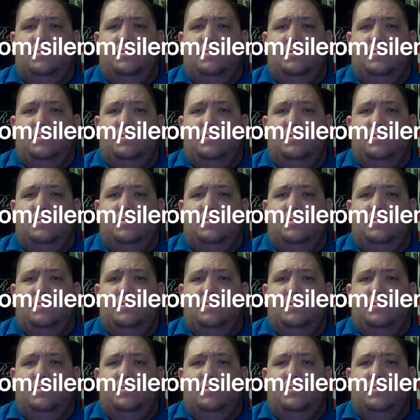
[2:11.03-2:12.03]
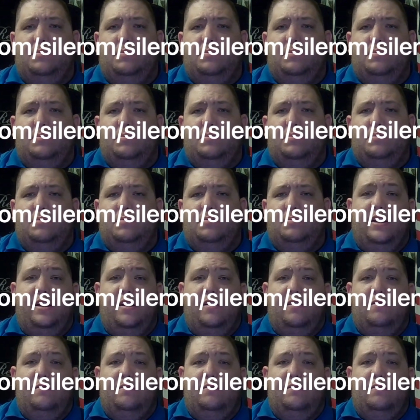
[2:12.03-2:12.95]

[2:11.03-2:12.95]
Thank you for tuning in. We'll see you guys later.